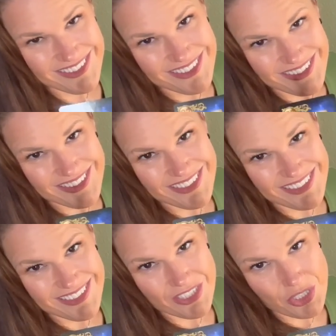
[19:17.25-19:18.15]
There's the
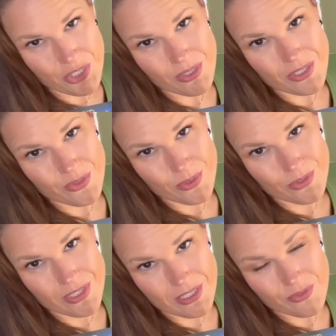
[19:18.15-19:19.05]
decision.
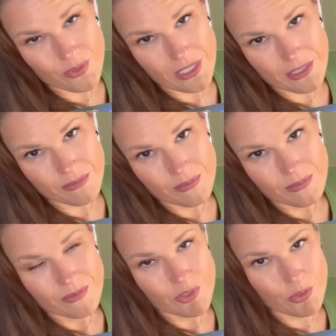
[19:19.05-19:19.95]
Crossroads. Left, right.
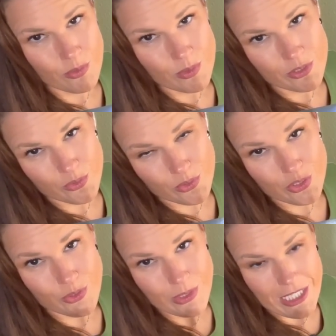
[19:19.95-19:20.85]
Door one, door
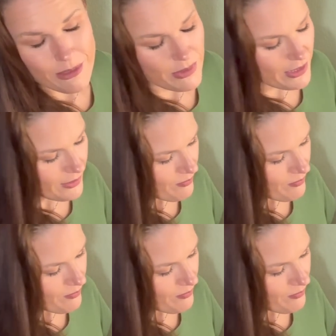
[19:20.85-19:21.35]
two, A, B.